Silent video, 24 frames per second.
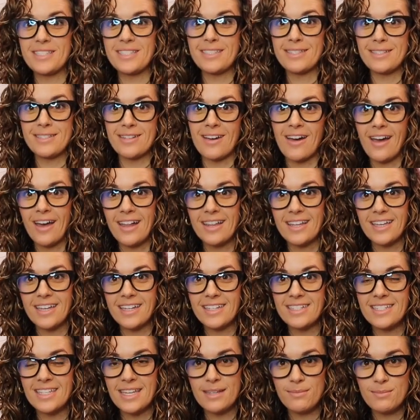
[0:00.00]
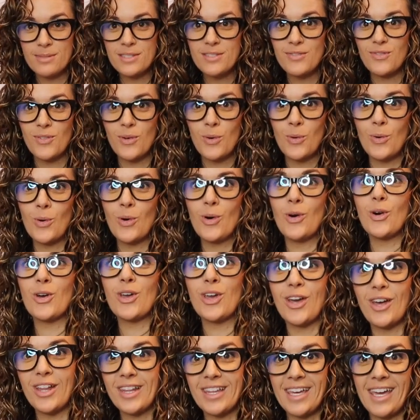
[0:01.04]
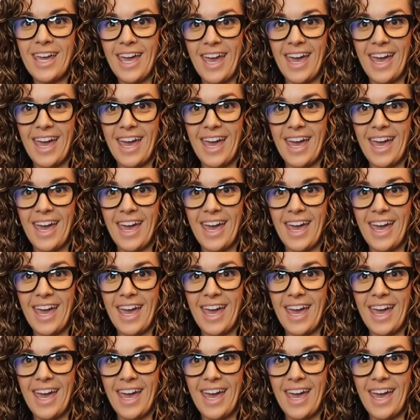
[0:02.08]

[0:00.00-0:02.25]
styling tips for curly